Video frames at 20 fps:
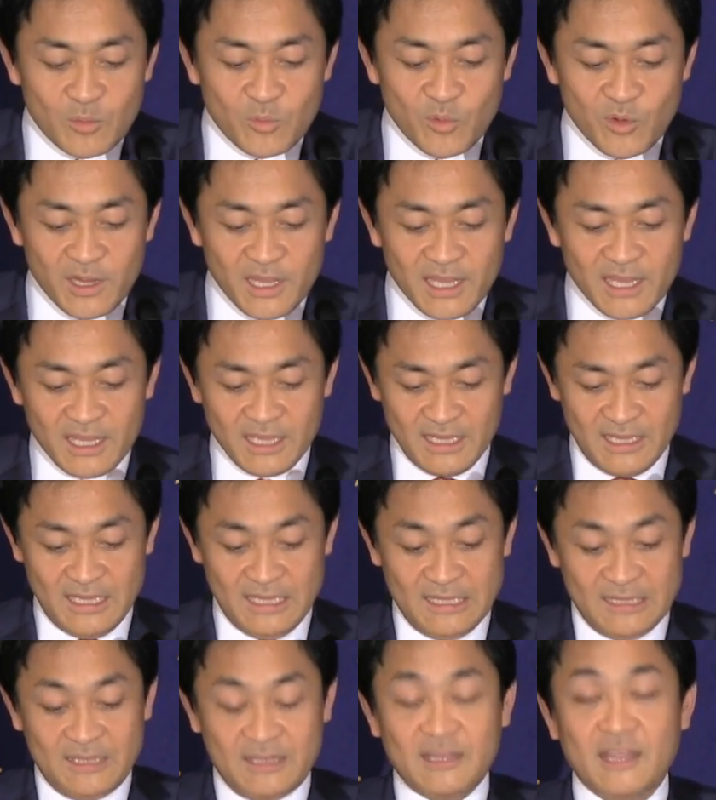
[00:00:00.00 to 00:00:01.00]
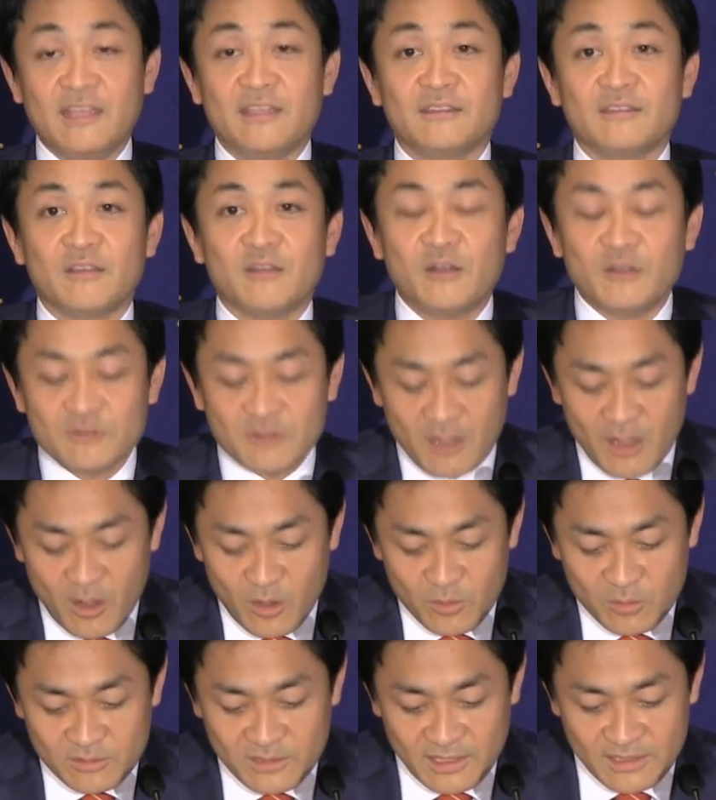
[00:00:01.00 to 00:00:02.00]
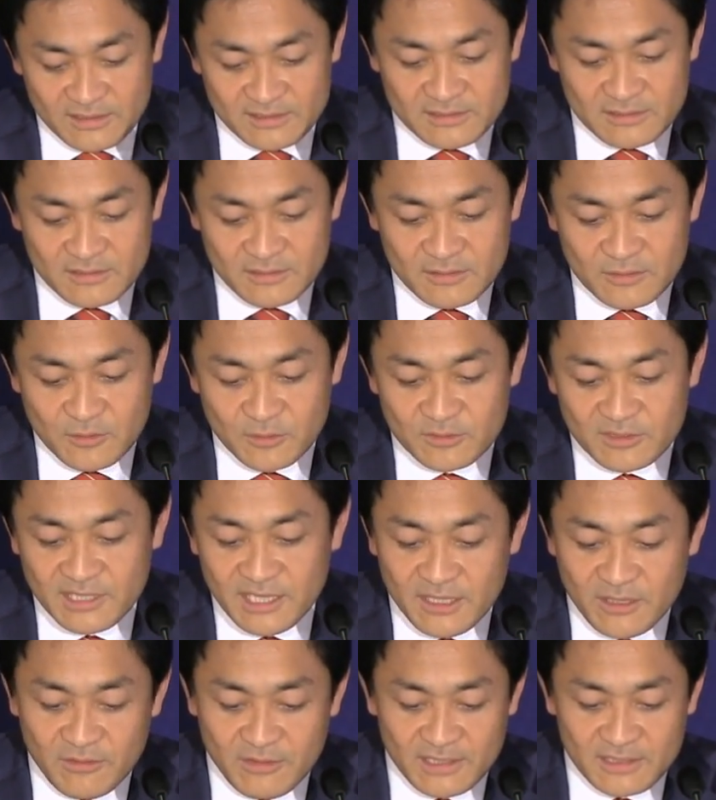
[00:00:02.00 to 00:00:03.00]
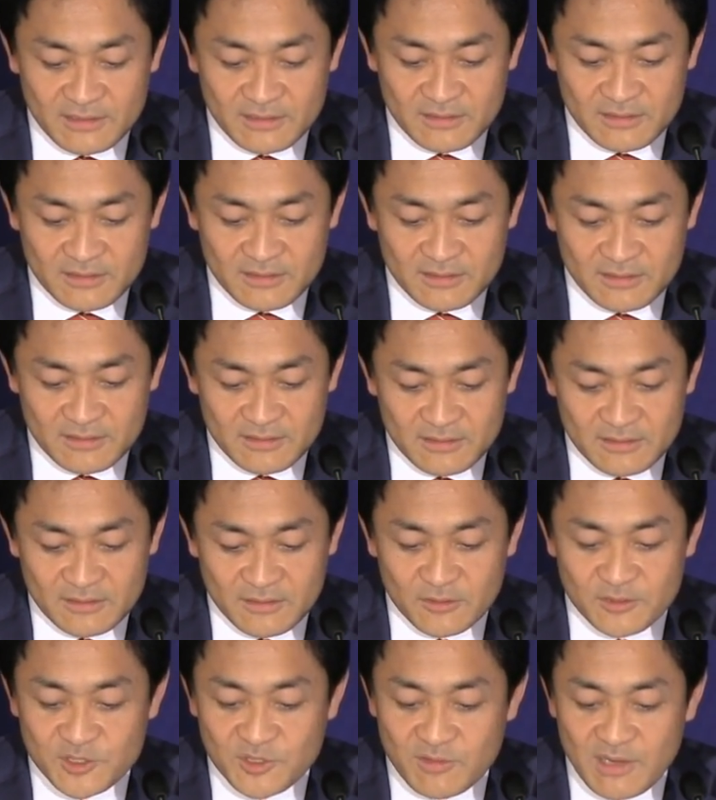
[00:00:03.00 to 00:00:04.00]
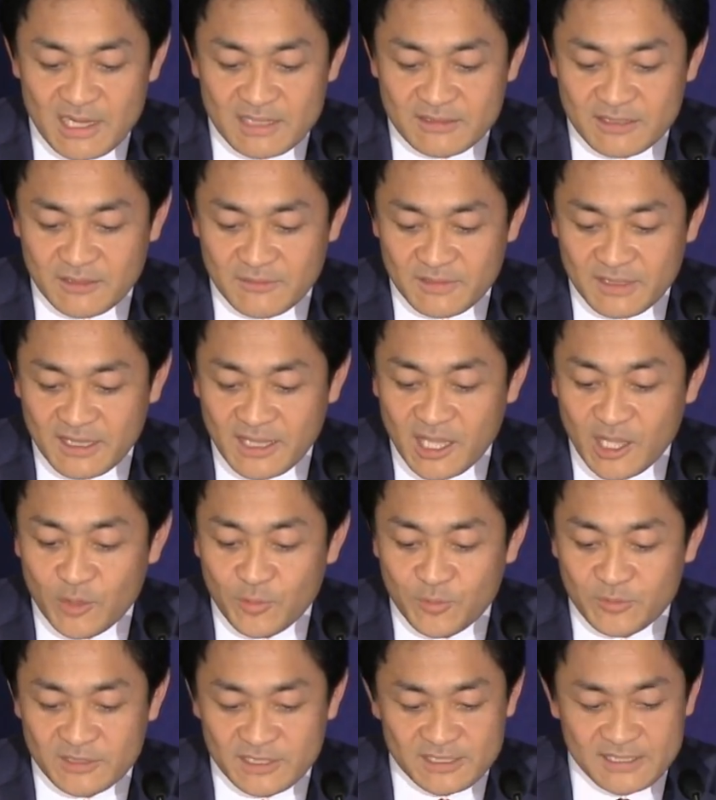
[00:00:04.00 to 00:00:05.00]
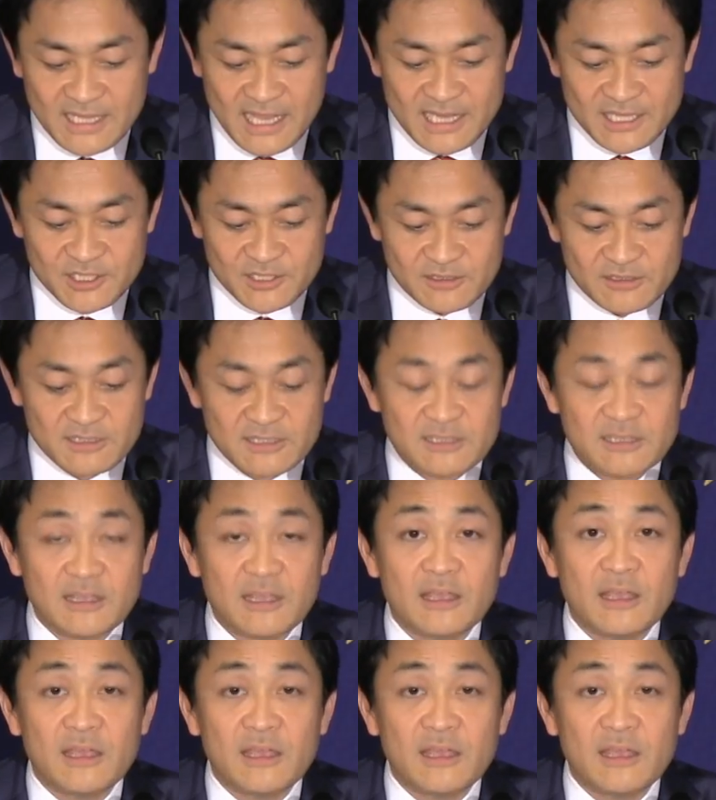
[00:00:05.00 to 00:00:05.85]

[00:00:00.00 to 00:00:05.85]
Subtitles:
We intend on holding continuing constructive and careful discussions